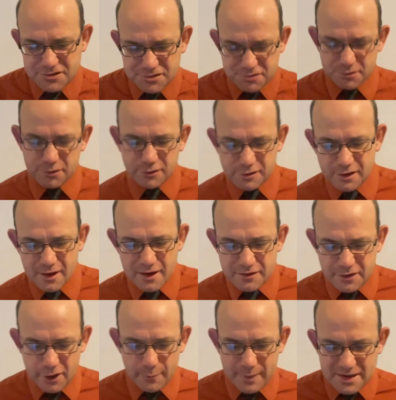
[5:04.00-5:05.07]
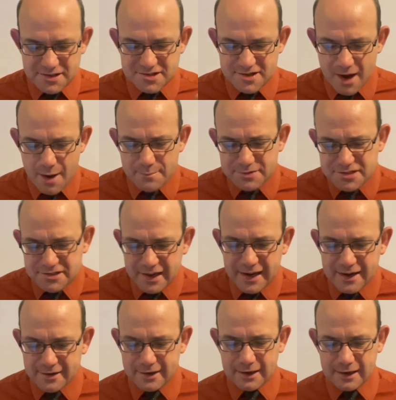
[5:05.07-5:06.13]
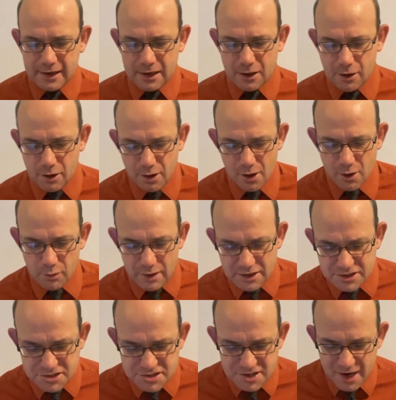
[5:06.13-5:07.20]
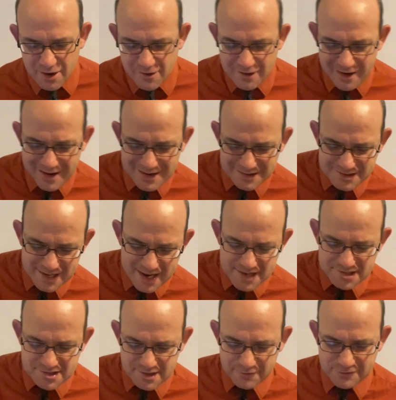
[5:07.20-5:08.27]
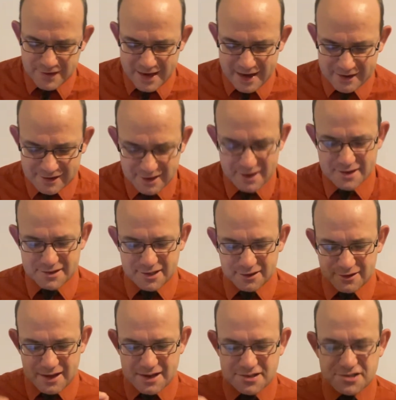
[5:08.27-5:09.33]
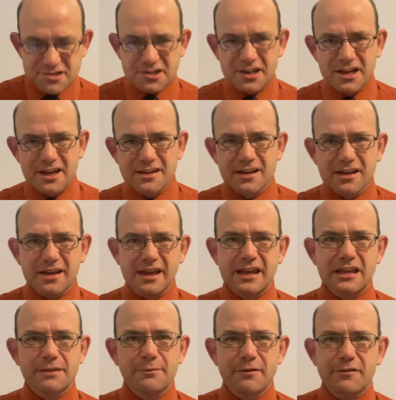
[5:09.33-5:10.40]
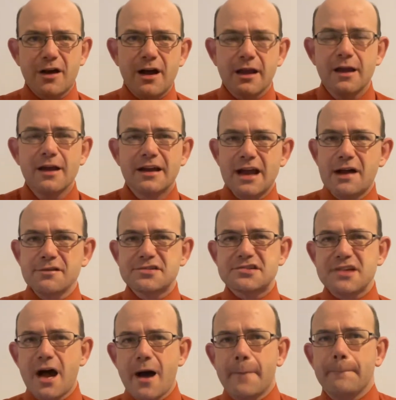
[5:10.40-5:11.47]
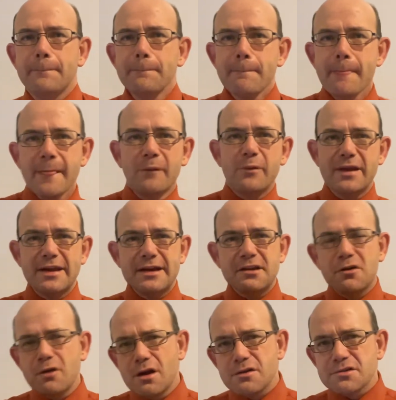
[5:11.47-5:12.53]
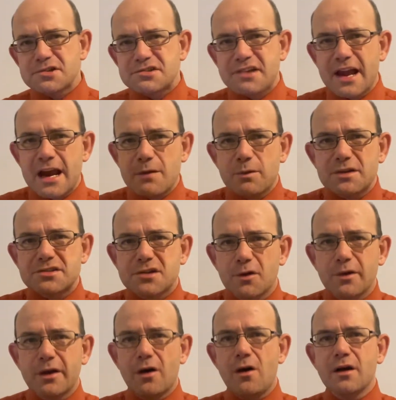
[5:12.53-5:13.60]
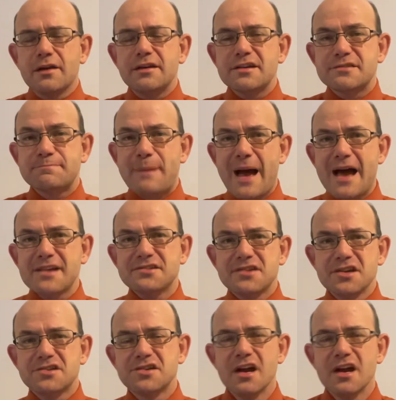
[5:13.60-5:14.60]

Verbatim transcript: truth. There be some standing here which shall not taste of death till they see the kingdom of God. Now, some, when they don't understand what's going on in this passage,